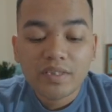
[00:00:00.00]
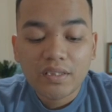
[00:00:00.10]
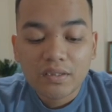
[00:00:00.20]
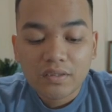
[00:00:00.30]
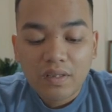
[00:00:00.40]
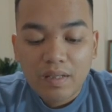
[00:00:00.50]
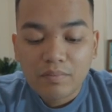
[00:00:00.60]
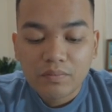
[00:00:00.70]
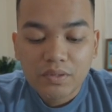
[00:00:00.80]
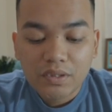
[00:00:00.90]
seen the
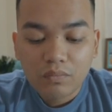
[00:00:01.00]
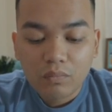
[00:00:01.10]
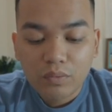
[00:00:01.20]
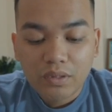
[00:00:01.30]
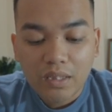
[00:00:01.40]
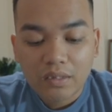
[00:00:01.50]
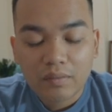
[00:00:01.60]
slabs, we see what we got.